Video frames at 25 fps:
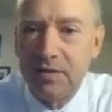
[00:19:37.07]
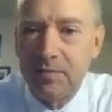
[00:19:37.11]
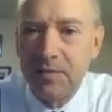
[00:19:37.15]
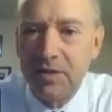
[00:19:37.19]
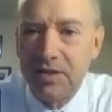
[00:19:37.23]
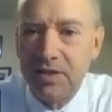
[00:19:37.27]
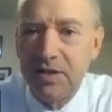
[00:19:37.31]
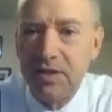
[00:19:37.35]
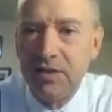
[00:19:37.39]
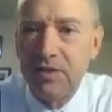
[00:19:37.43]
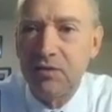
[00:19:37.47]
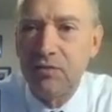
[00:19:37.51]

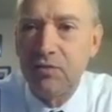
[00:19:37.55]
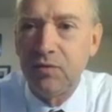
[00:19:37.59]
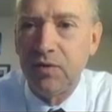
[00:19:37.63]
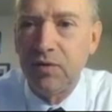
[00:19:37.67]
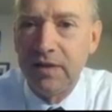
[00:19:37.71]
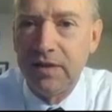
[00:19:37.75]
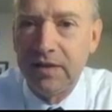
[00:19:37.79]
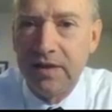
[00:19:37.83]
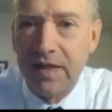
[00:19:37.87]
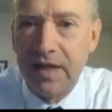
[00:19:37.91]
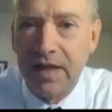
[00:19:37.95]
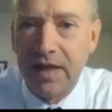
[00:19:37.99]
Machines
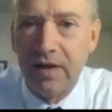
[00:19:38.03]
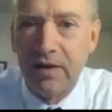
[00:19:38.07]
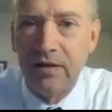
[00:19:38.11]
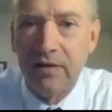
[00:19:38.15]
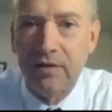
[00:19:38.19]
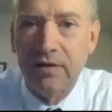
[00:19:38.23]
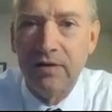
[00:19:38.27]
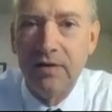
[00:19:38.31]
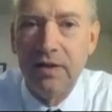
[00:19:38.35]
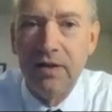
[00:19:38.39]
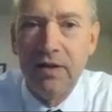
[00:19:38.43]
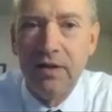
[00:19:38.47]
run
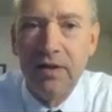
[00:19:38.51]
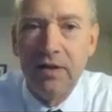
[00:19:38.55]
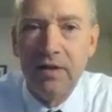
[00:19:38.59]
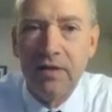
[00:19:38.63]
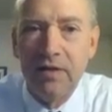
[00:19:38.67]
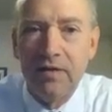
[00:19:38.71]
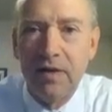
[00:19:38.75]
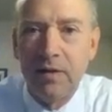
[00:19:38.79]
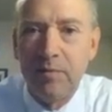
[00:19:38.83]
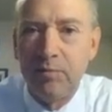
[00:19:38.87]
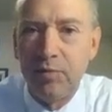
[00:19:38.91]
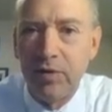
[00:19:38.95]
down,
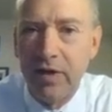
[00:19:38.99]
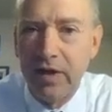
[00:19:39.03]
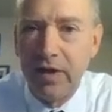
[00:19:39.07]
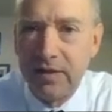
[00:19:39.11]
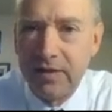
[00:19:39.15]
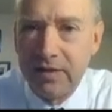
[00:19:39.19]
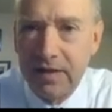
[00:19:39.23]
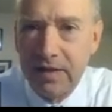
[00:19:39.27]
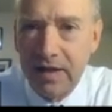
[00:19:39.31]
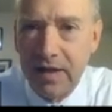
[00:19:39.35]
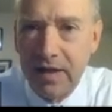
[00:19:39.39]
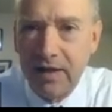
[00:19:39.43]
they
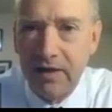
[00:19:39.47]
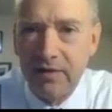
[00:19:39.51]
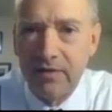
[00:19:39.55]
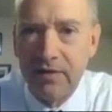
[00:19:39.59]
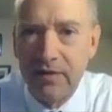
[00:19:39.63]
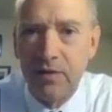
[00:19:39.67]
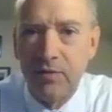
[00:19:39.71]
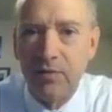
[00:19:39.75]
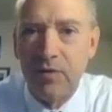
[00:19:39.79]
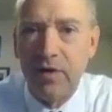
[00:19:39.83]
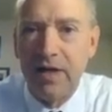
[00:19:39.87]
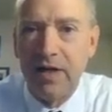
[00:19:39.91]
break down,
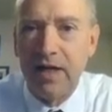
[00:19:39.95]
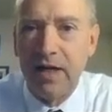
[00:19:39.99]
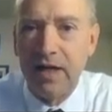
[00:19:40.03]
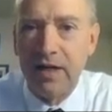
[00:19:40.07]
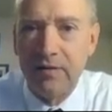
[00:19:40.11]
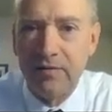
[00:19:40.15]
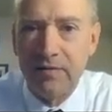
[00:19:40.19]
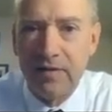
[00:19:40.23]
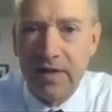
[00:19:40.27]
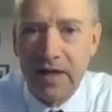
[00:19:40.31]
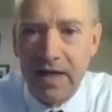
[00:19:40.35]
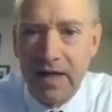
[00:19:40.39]
they run out
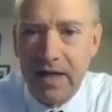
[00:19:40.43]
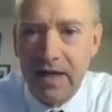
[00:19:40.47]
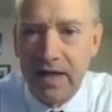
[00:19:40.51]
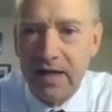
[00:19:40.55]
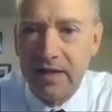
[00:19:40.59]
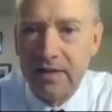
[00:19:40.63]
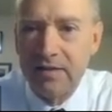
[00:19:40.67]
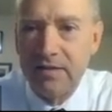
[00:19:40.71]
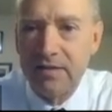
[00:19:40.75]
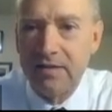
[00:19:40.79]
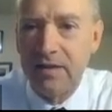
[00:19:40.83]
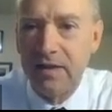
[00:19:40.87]
of
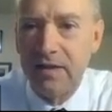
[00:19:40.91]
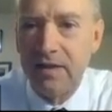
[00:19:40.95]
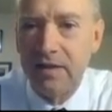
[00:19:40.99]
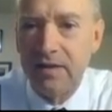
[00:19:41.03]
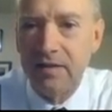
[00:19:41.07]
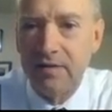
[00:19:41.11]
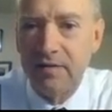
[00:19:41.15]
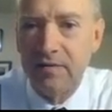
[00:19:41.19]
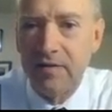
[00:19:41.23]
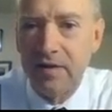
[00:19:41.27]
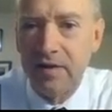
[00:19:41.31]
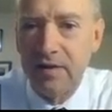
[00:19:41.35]
gas,
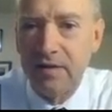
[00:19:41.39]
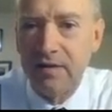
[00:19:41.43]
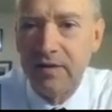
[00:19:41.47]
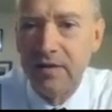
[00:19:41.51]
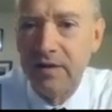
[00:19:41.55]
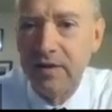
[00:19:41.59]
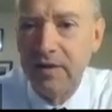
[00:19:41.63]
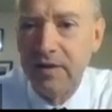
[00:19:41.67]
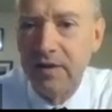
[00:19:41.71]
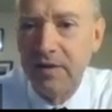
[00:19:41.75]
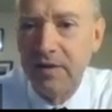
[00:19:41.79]
they